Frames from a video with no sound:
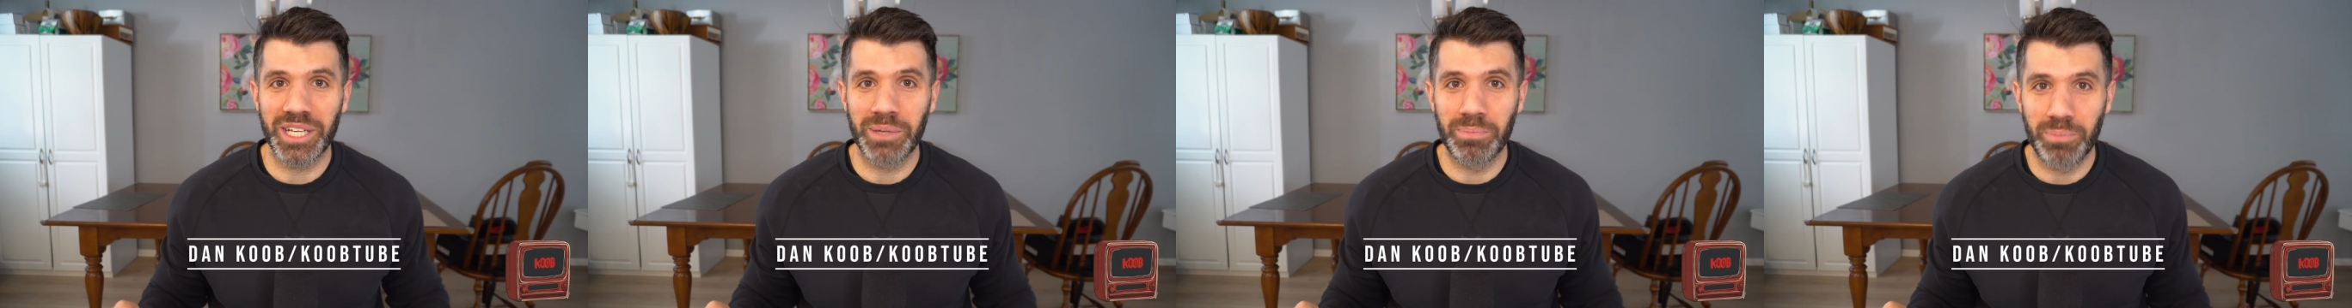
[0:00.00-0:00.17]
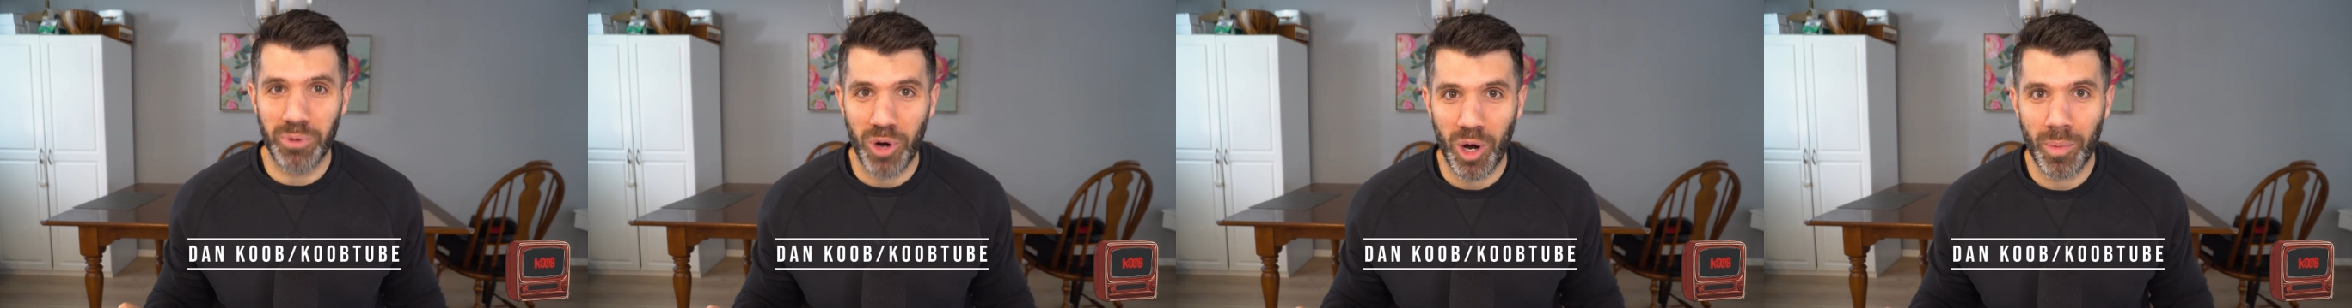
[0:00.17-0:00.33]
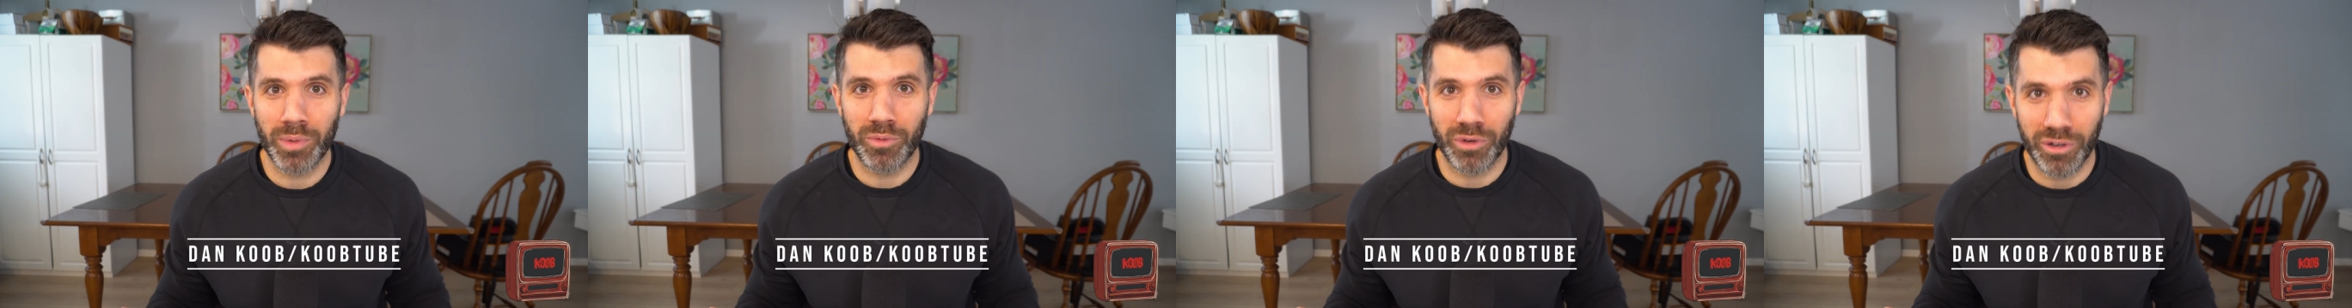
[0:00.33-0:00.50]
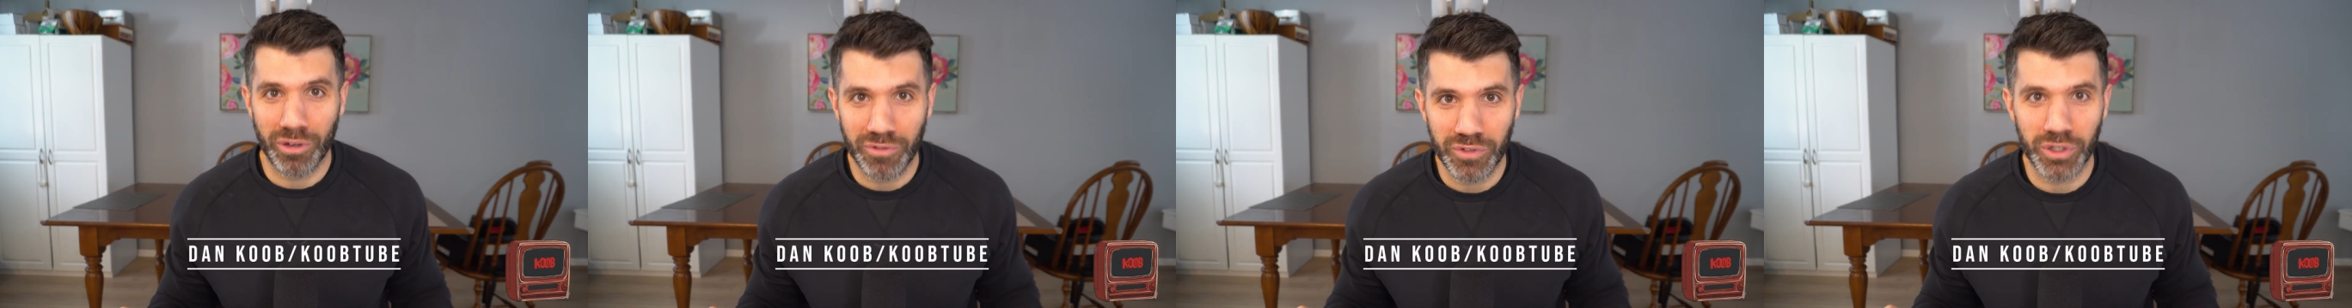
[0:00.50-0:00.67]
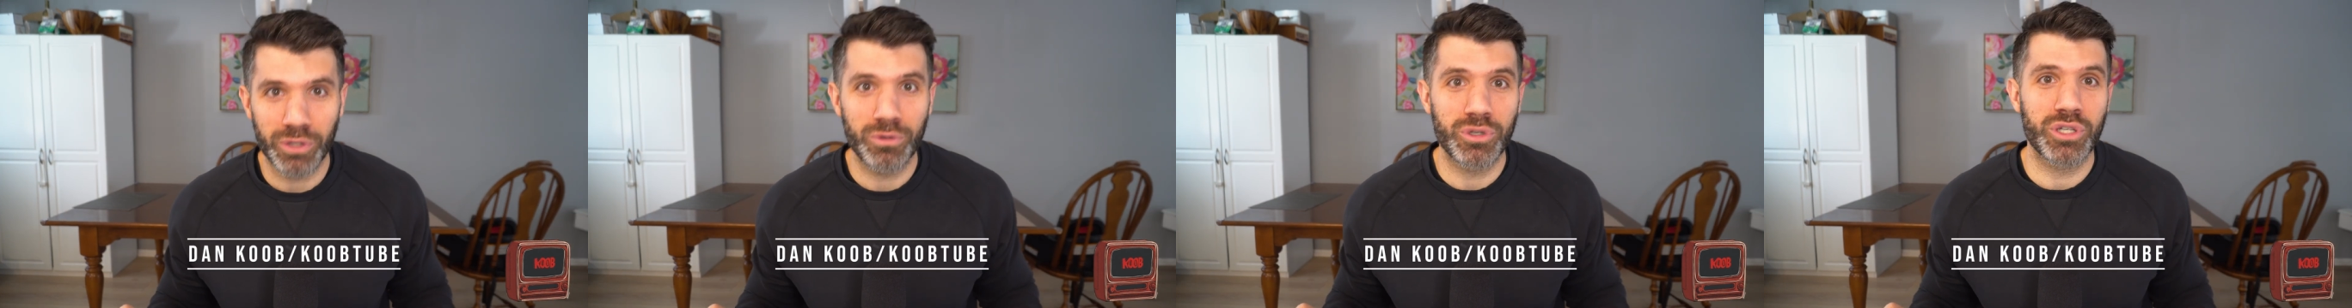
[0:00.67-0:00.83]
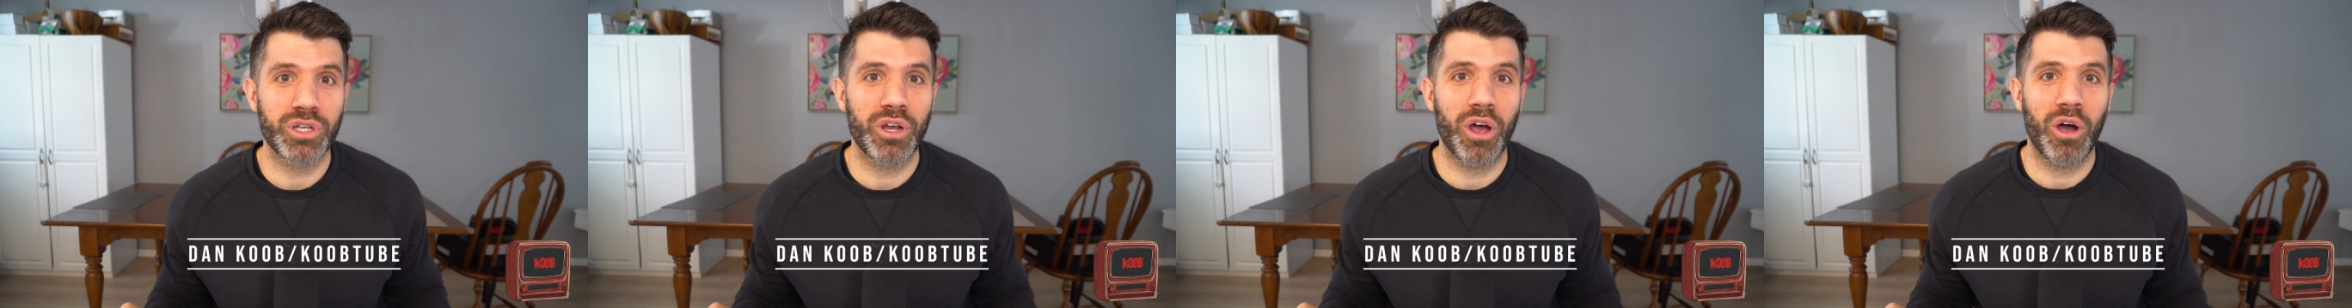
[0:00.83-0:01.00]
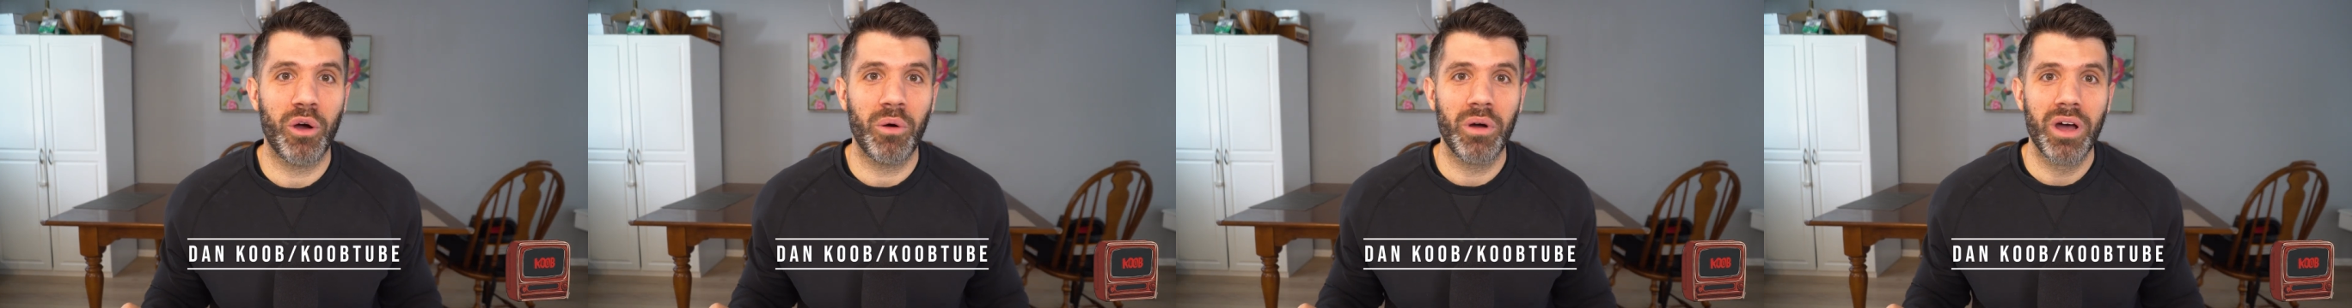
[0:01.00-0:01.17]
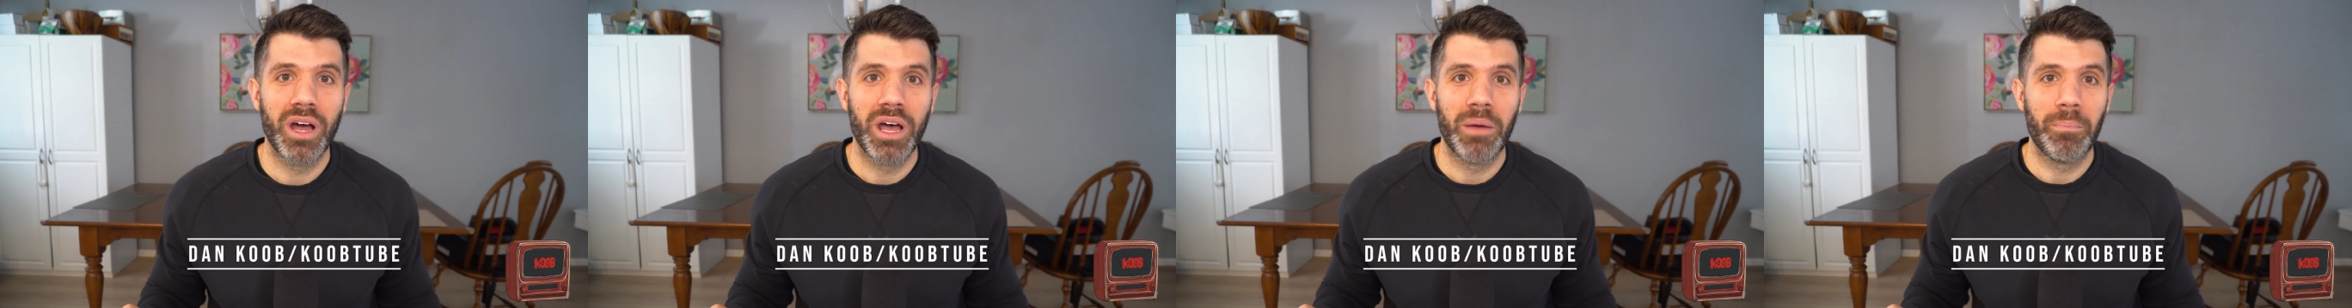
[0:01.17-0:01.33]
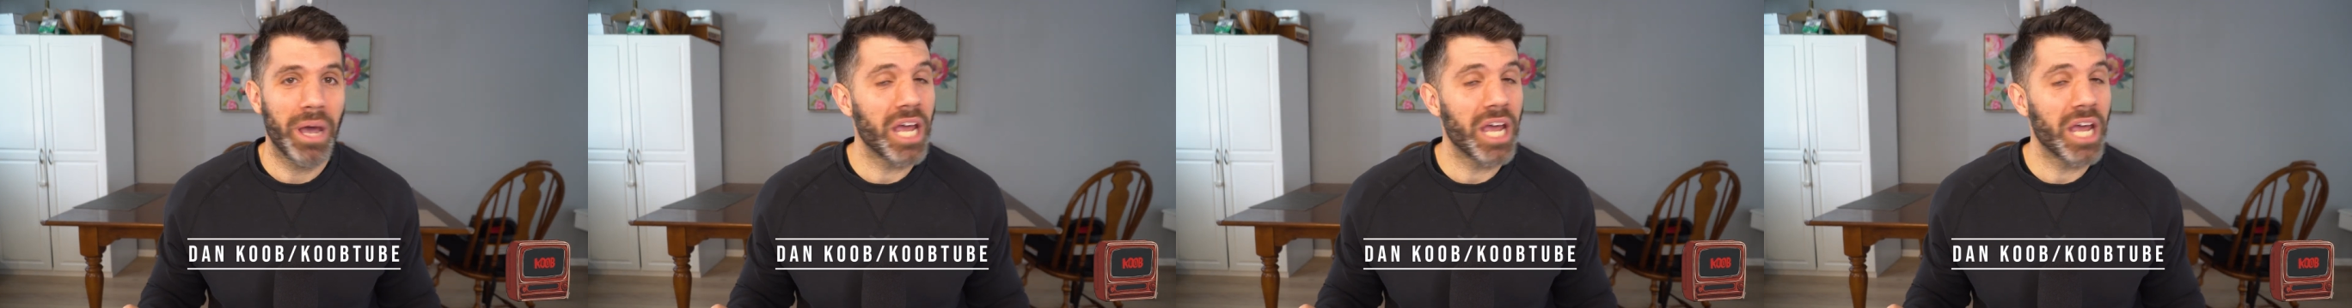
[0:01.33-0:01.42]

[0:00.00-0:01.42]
a bourbon review show